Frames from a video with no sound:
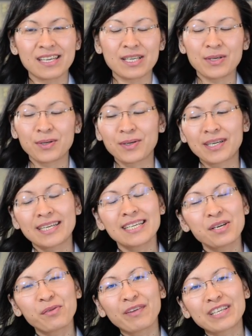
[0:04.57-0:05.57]
your
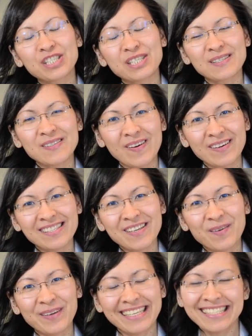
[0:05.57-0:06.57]
near vision starts
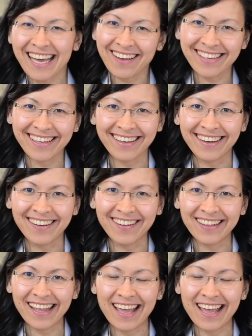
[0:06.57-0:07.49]
going downhill